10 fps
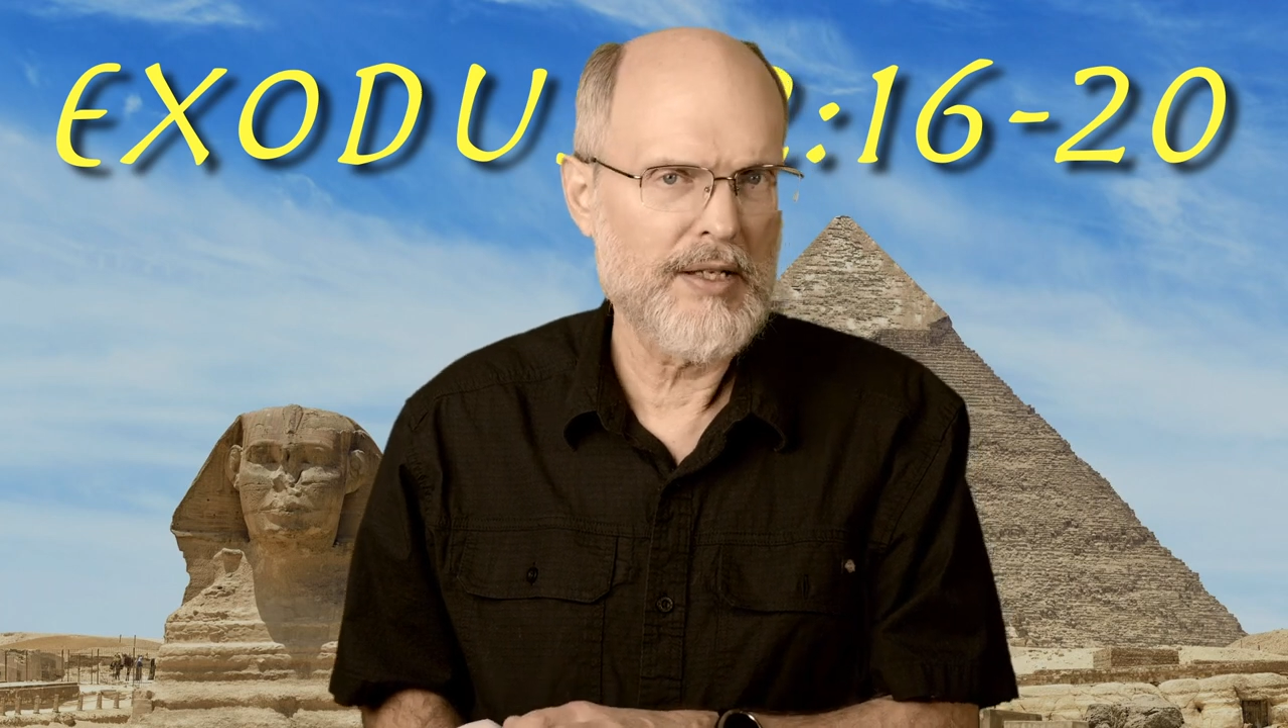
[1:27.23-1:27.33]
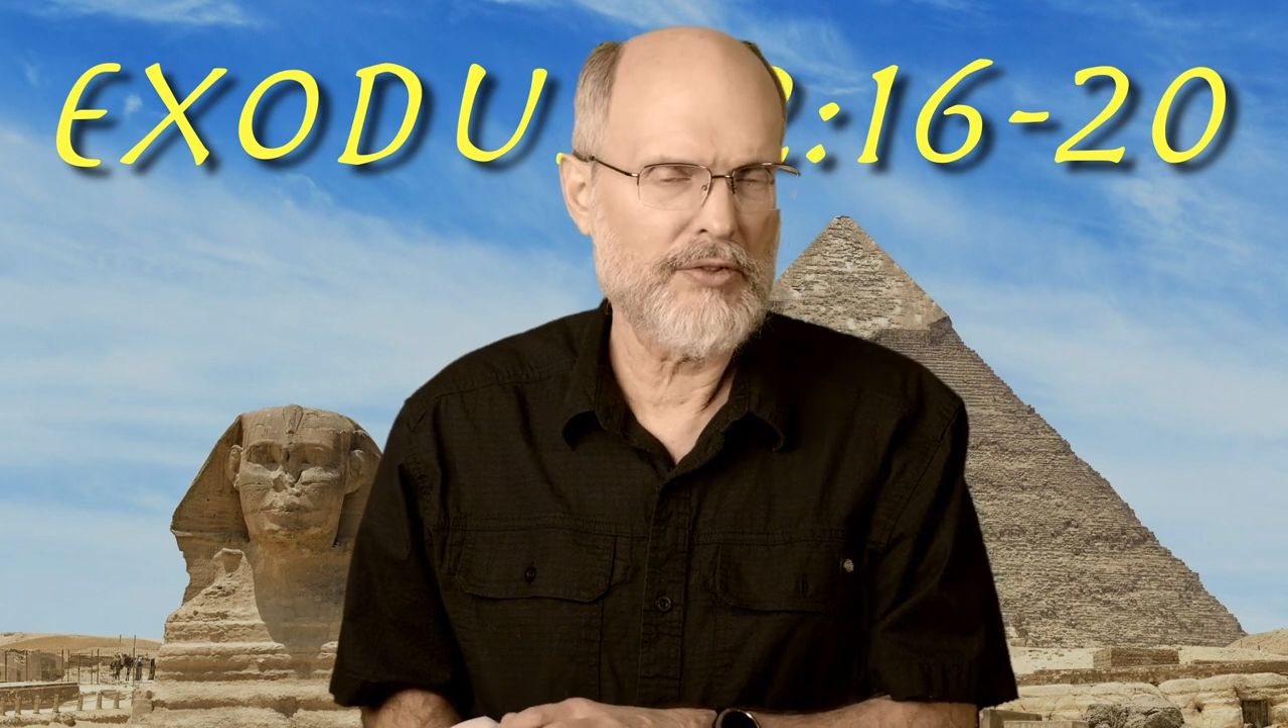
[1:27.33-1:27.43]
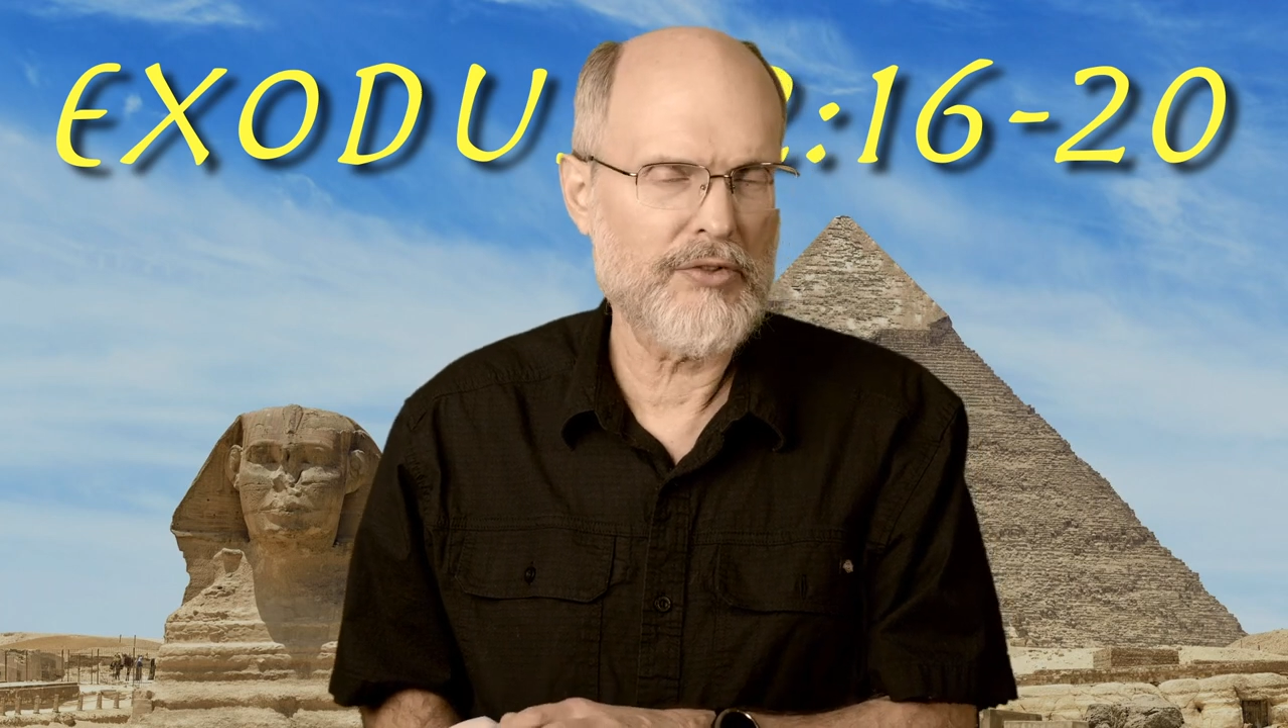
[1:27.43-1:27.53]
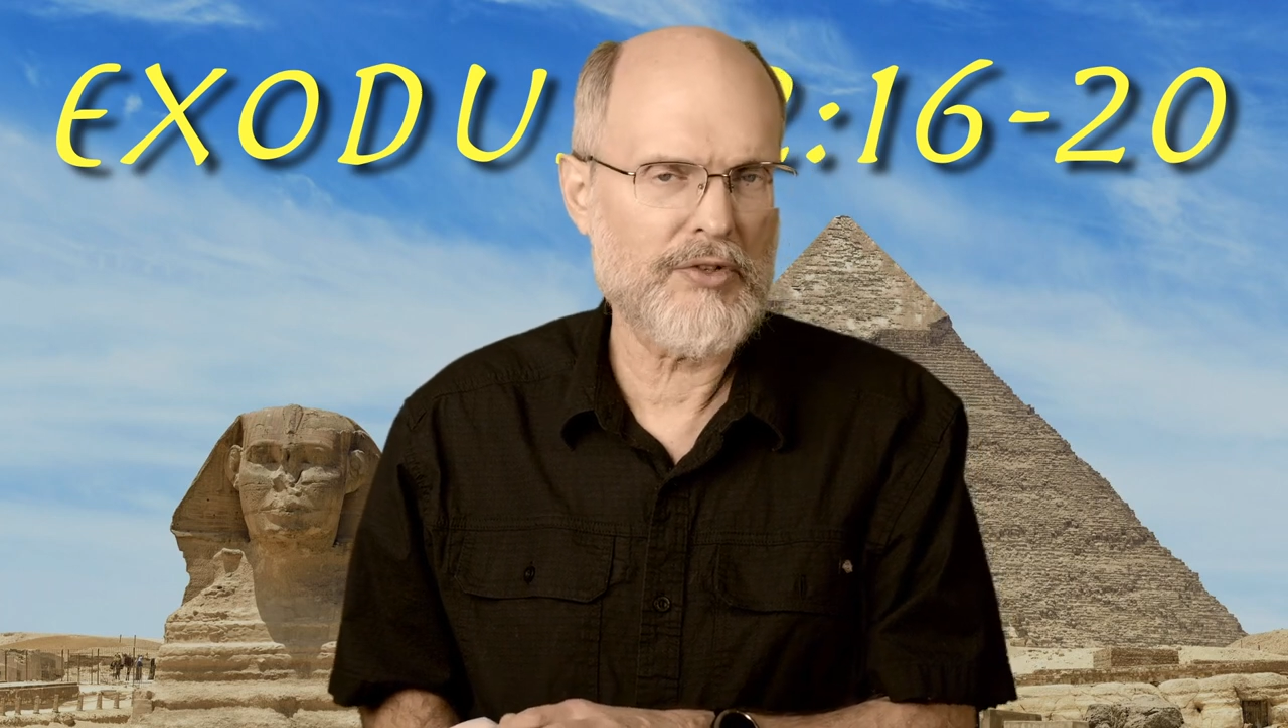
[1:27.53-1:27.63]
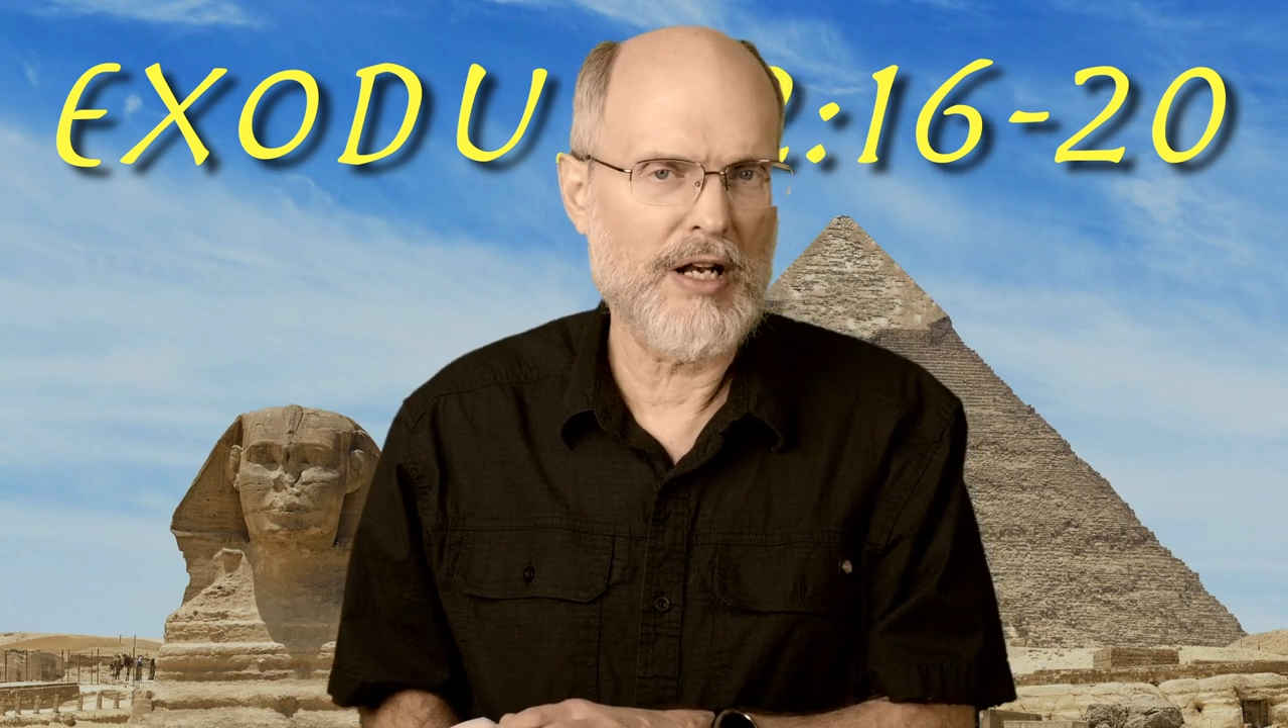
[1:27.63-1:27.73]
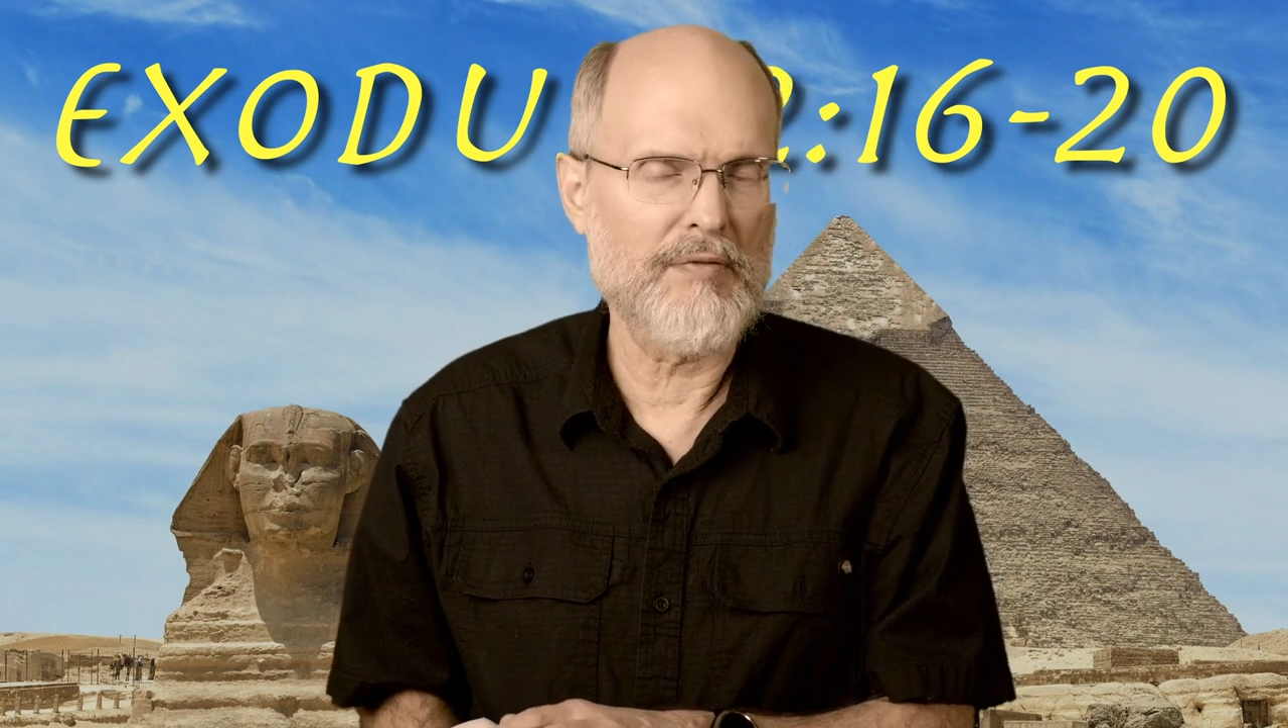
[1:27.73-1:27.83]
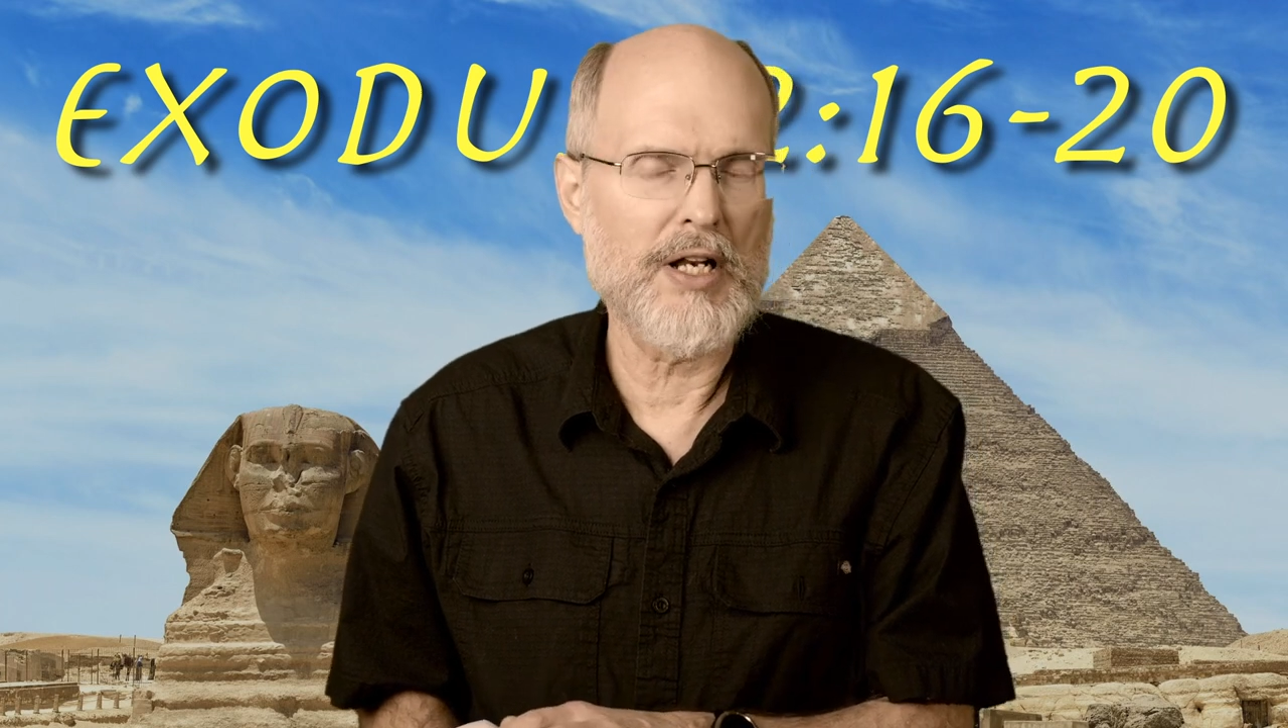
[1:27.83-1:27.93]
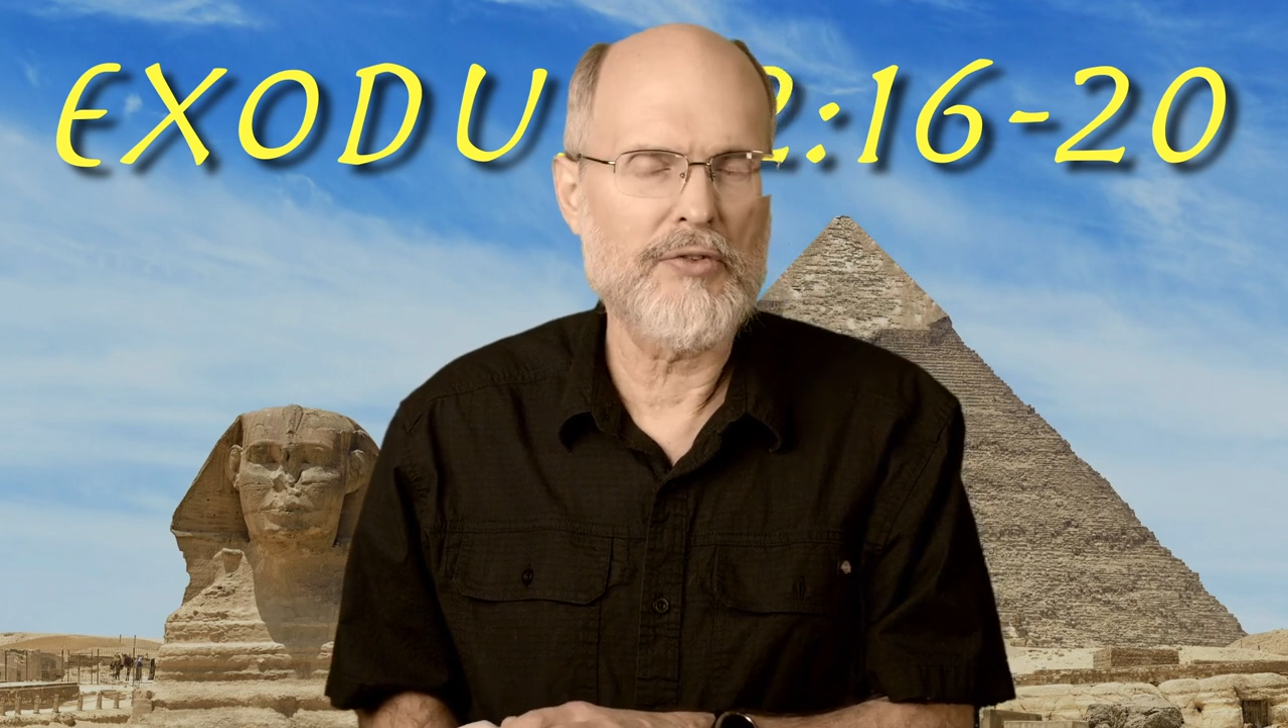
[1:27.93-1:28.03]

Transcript: This is kind of an